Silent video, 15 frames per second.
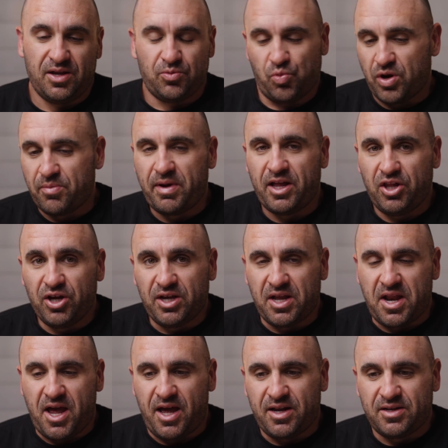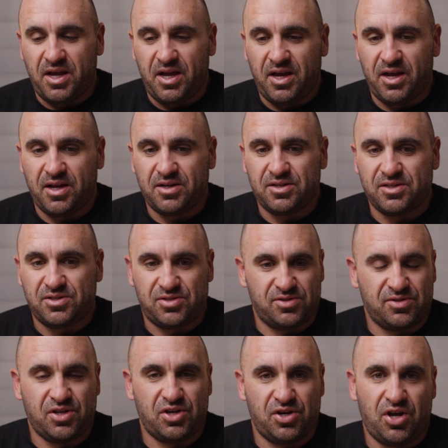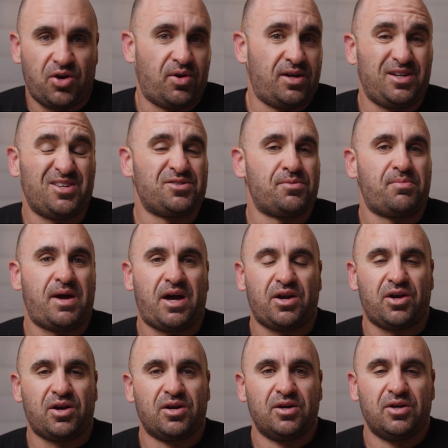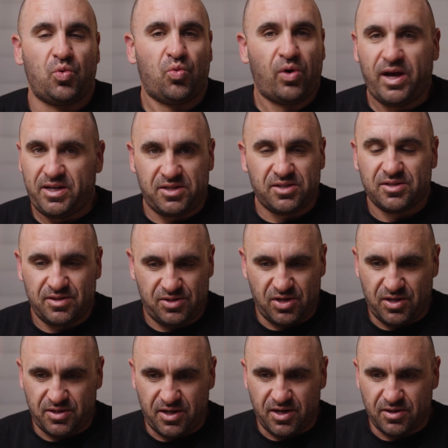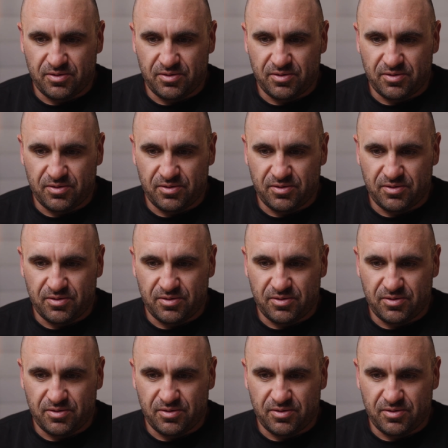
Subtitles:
what am I looking at? And it's going to know. It doesn't matter what is on there,